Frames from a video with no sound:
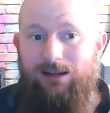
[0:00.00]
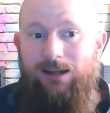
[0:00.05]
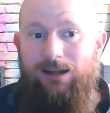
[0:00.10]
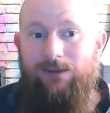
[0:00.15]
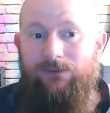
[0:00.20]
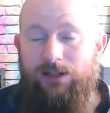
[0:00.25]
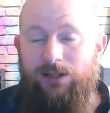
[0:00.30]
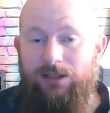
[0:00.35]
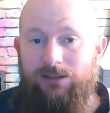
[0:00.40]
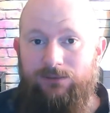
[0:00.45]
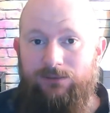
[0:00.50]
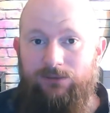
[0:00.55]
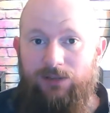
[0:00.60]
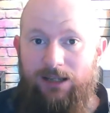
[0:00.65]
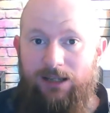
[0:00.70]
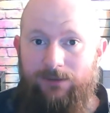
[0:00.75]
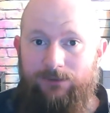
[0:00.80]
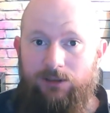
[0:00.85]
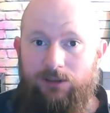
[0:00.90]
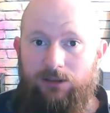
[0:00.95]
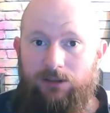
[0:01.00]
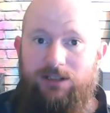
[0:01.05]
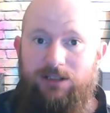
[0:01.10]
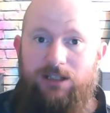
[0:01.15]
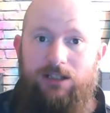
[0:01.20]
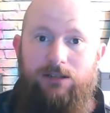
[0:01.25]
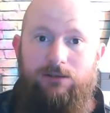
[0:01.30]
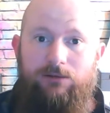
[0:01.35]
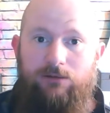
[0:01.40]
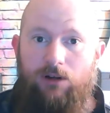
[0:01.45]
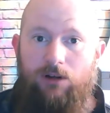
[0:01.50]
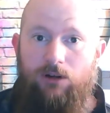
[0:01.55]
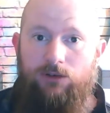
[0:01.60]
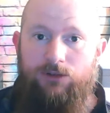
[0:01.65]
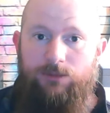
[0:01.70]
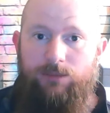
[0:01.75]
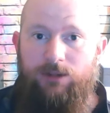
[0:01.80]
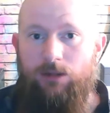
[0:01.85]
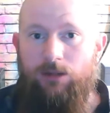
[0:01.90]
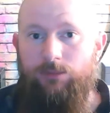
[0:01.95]
If he'd have lived and continued
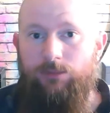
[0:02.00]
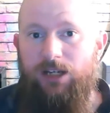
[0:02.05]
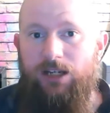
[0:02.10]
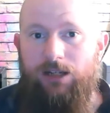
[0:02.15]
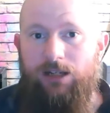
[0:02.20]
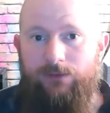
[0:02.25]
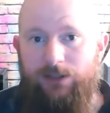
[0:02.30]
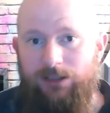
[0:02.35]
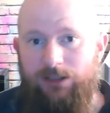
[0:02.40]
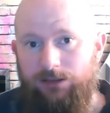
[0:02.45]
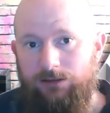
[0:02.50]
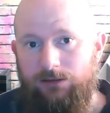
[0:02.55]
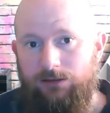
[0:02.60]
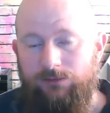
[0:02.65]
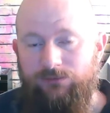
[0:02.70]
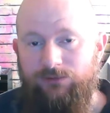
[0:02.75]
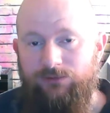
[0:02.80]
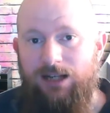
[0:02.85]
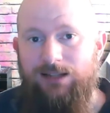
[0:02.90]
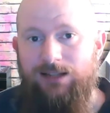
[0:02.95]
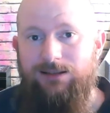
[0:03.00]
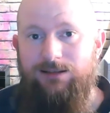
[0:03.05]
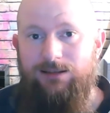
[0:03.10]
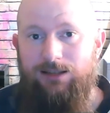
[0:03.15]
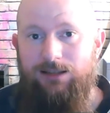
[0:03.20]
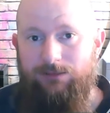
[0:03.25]
on to become King of England and France,